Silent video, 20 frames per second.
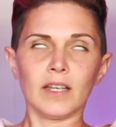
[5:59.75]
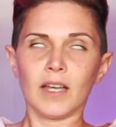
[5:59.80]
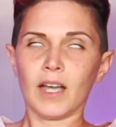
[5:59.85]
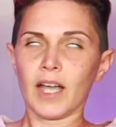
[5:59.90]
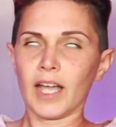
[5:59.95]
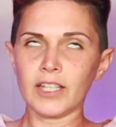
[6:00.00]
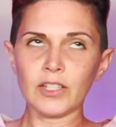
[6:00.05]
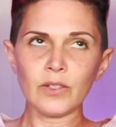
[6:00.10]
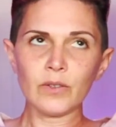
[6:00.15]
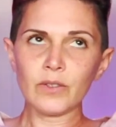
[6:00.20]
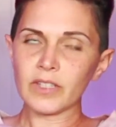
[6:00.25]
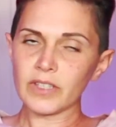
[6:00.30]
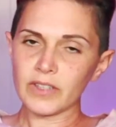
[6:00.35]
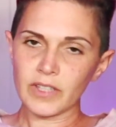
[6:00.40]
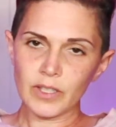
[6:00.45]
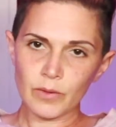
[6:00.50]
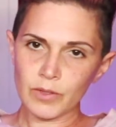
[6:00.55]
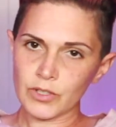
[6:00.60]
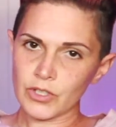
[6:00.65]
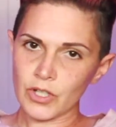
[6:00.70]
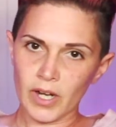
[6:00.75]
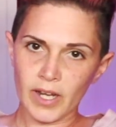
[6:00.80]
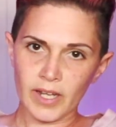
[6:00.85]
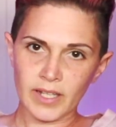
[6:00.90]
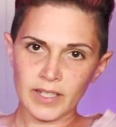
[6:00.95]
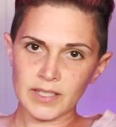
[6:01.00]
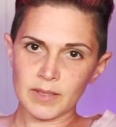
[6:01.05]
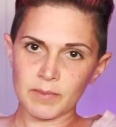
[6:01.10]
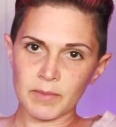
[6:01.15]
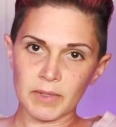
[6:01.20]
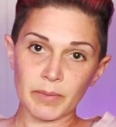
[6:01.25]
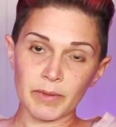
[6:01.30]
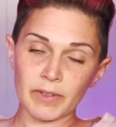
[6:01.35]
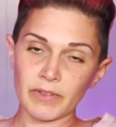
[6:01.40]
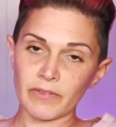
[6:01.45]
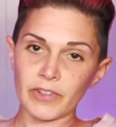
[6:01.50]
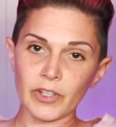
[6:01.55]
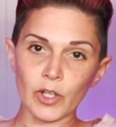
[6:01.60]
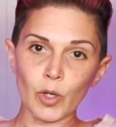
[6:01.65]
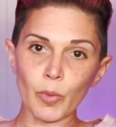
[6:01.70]
I knew that they were trying to make me
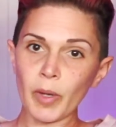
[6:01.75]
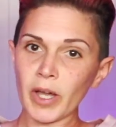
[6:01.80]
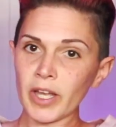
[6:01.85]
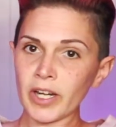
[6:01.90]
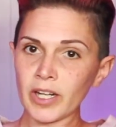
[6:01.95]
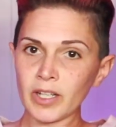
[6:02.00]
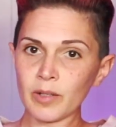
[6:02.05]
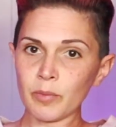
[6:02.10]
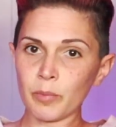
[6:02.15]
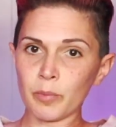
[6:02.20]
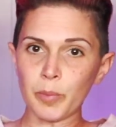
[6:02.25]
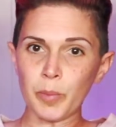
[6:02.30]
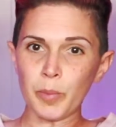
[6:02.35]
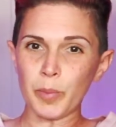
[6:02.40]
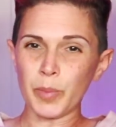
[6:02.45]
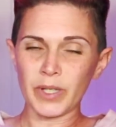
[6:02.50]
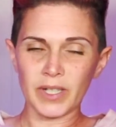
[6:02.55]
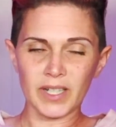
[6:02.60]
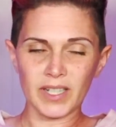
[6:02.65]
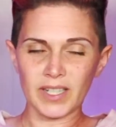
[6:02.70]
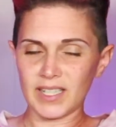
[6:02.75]
feel better, but